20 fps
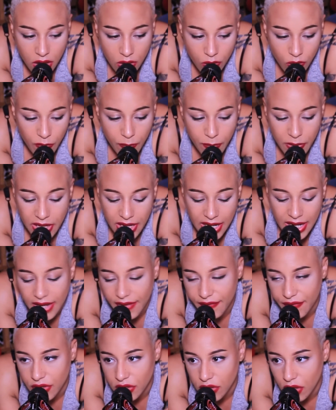we've been
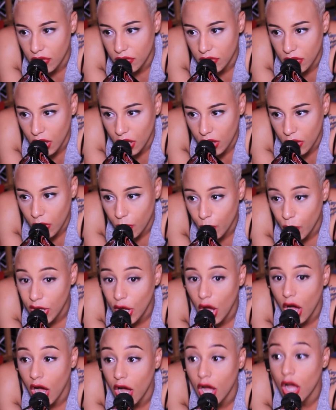here for so long. We
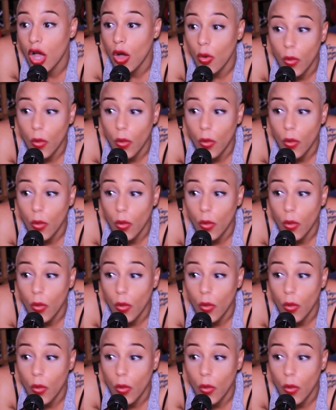are